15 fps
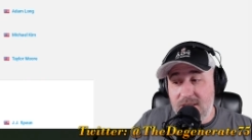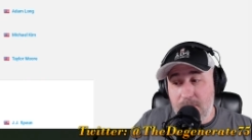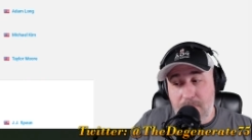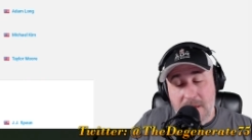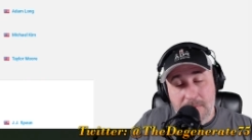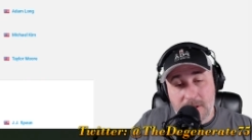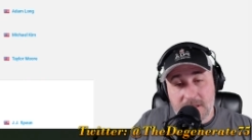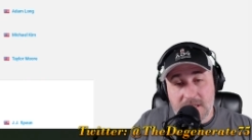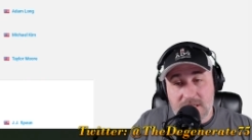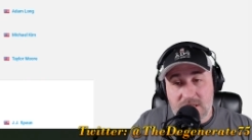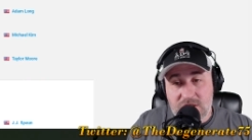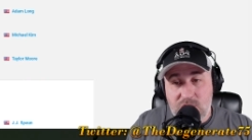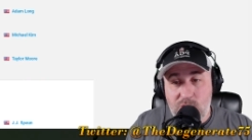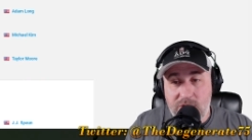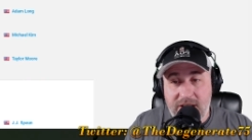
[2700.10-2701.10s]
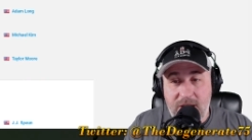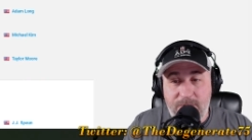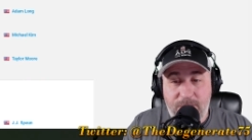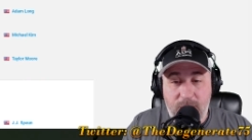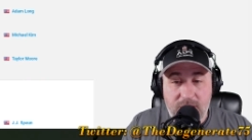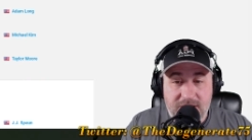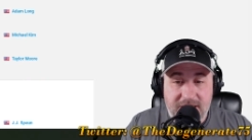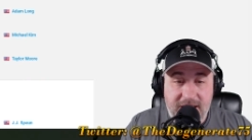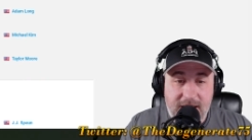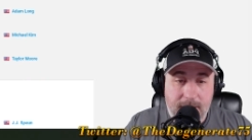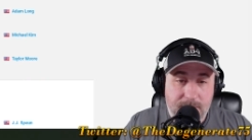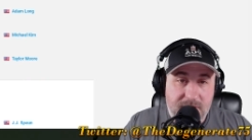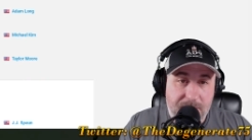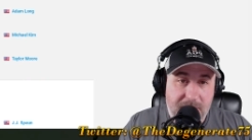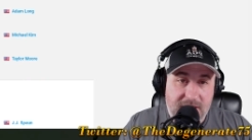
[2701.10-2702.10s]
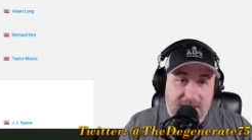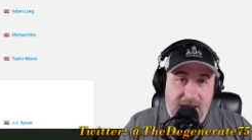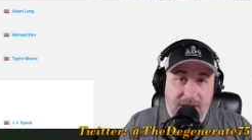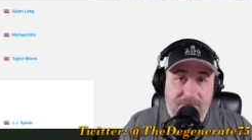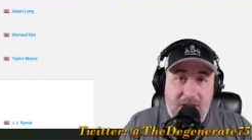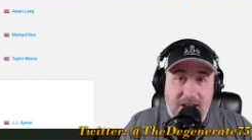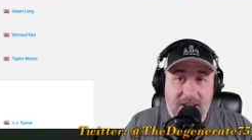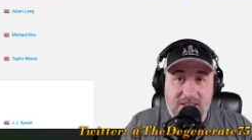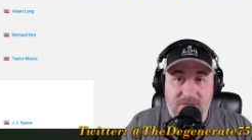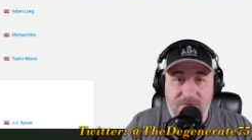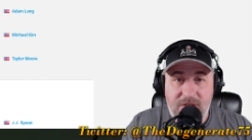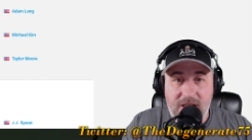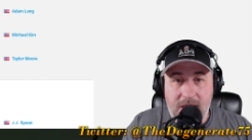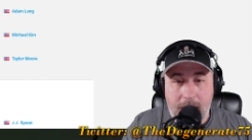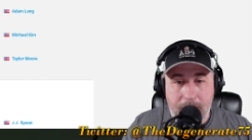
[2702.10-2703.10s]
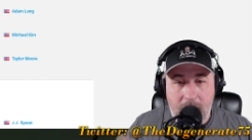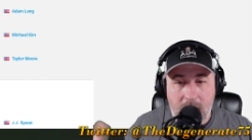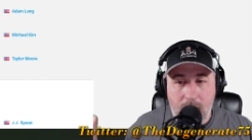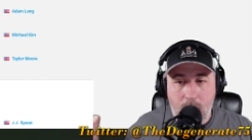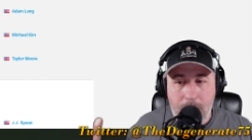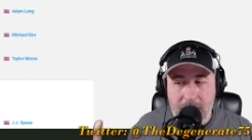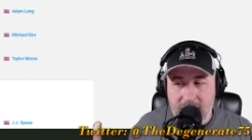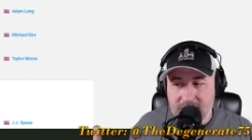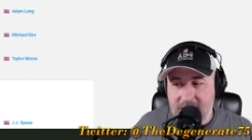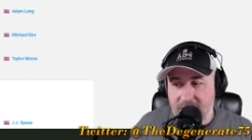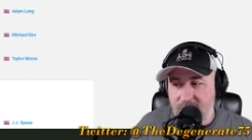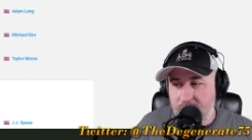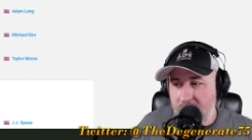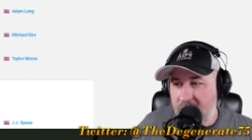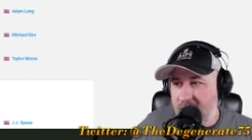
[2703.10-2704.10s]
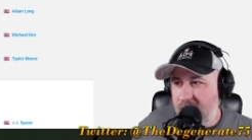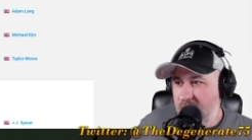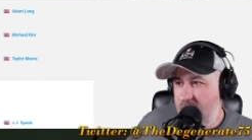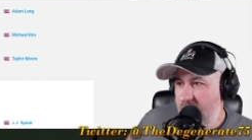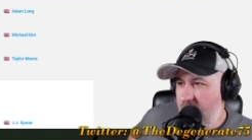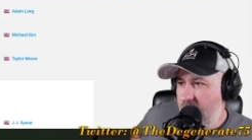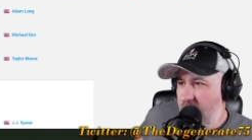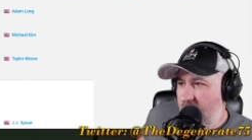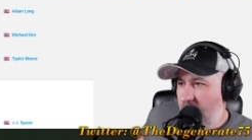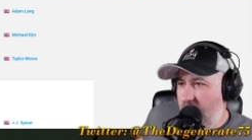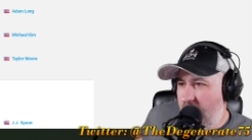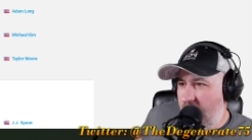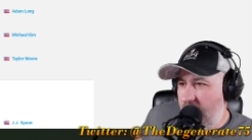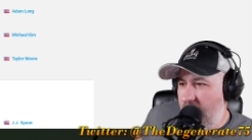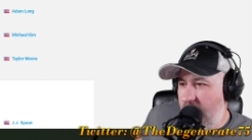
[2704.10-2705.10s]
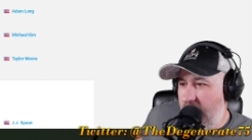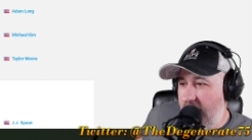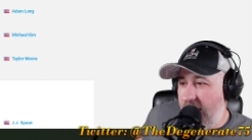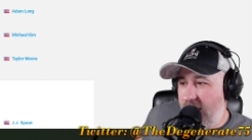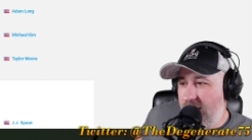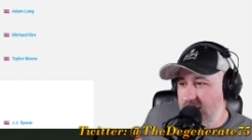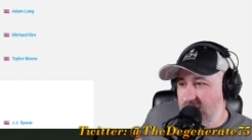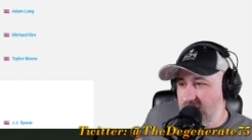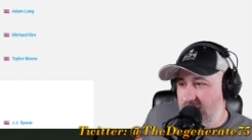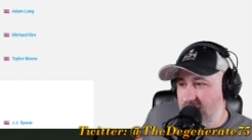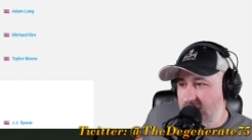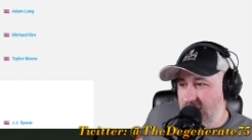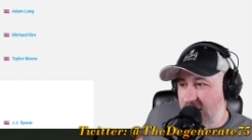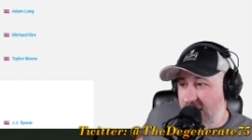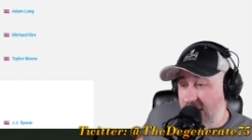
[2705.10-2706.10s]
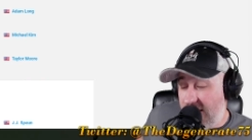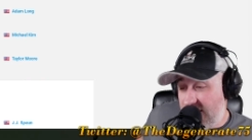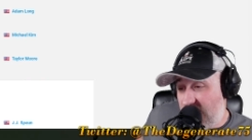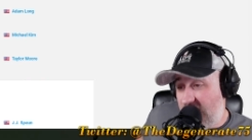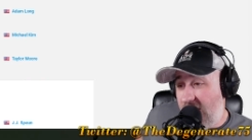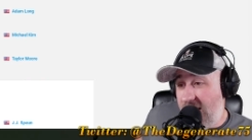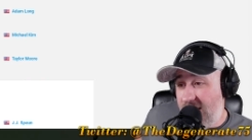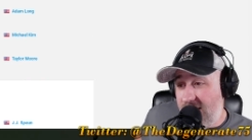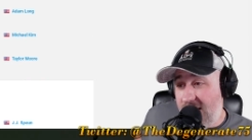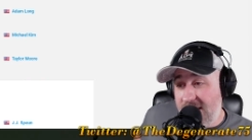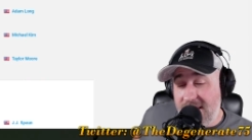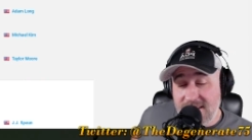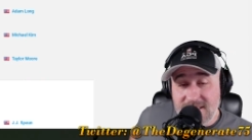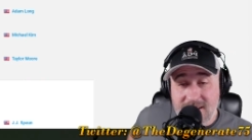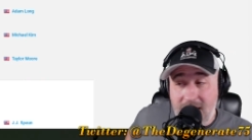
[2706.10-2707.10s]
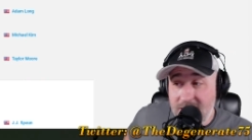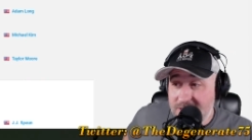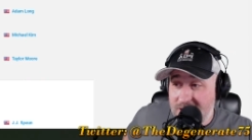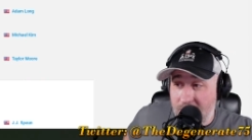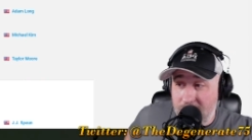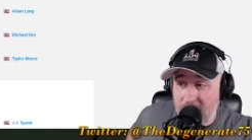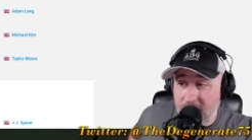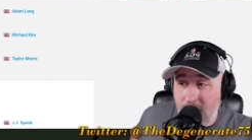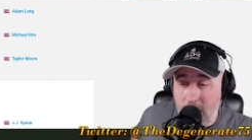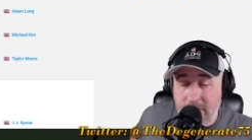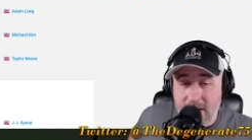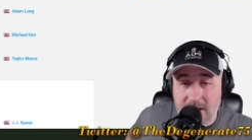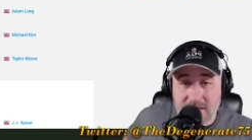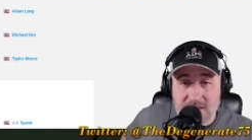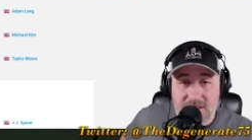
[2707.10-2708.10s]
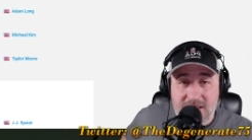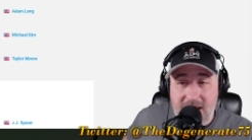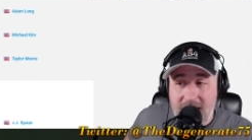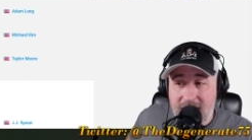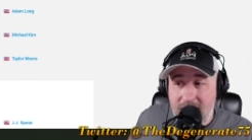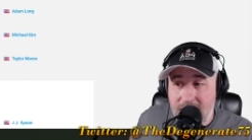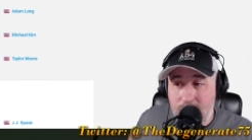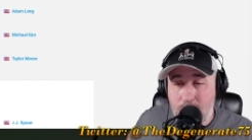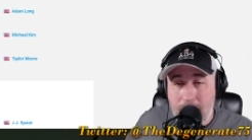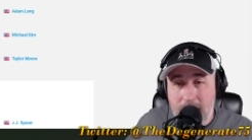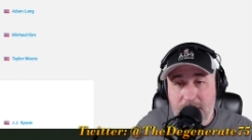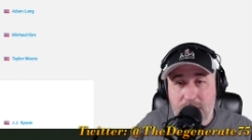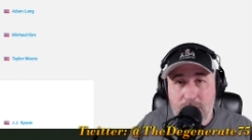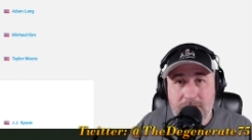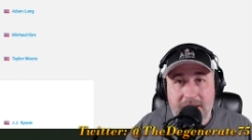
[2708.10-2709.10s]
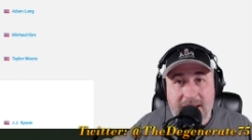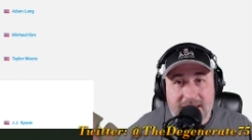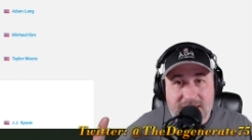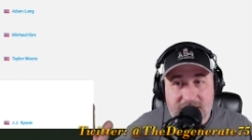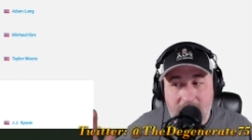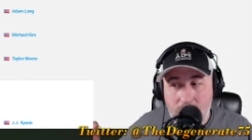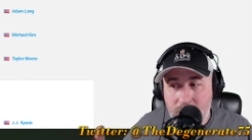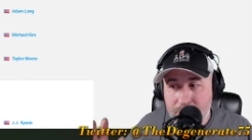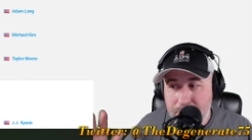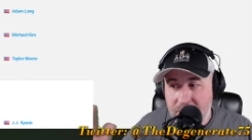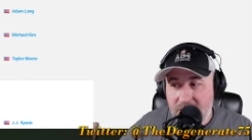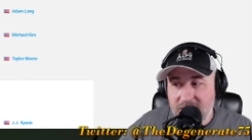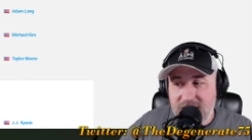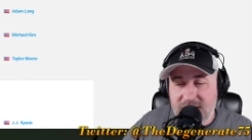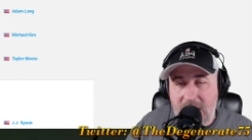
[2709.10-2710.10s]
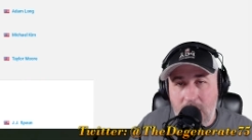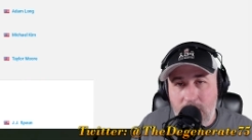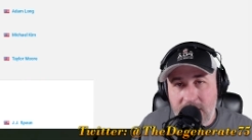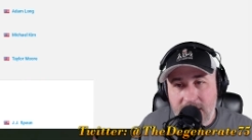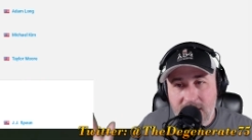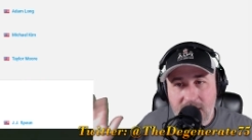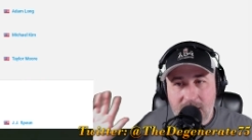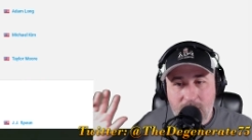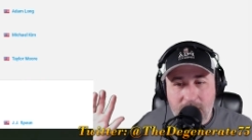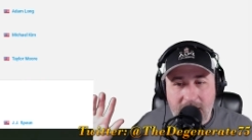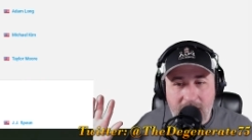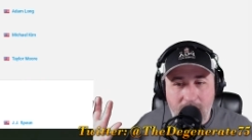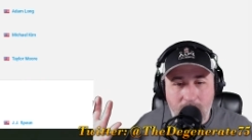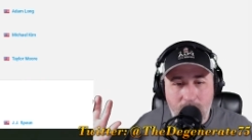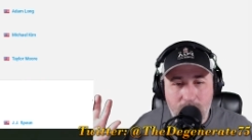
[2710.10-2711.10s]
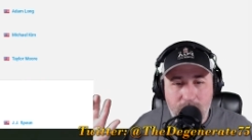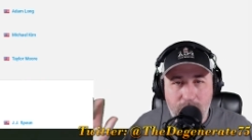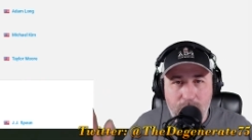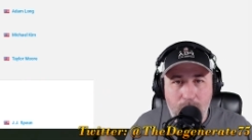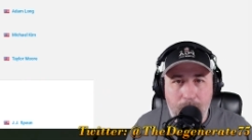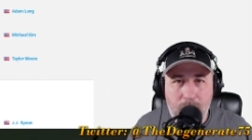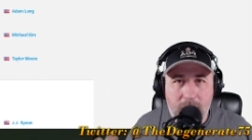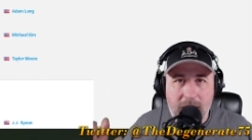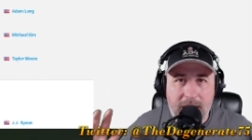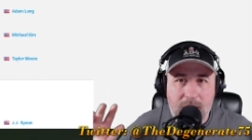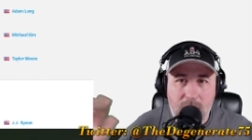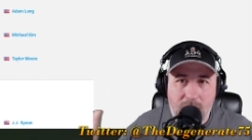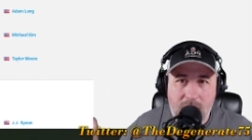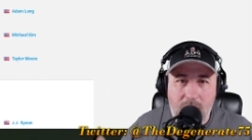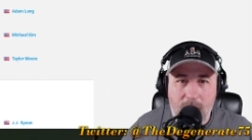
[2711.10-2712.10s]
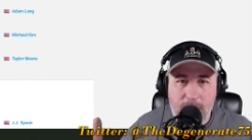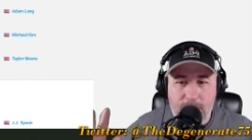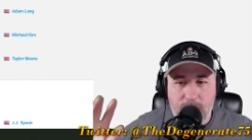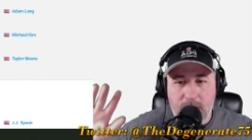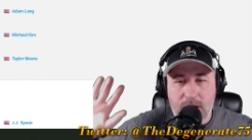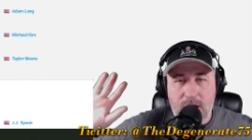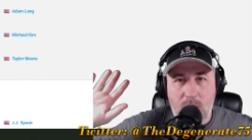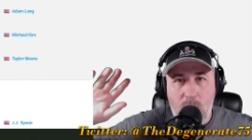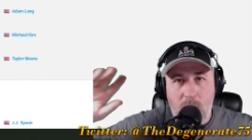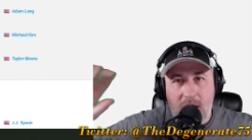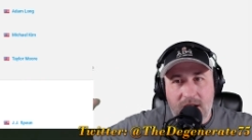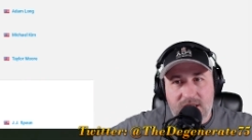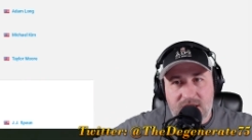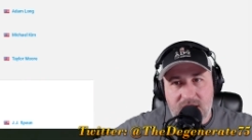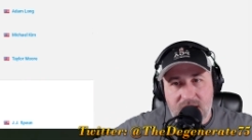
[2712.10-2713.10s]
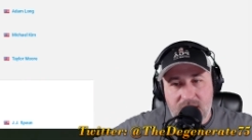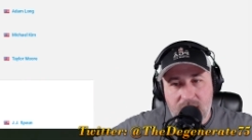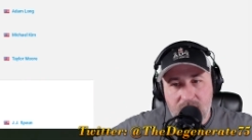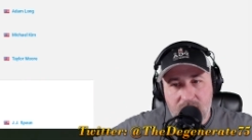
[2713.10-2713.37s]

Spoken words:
People on the Discord get first dibs, but if that doesn't fill up, I'll open it to everybody. Scott, I think Scott's coming over here in the chat. I know my dude Nick's going. Billy's going. We got a whole group. We're gonna go golf. We're gonna go watch the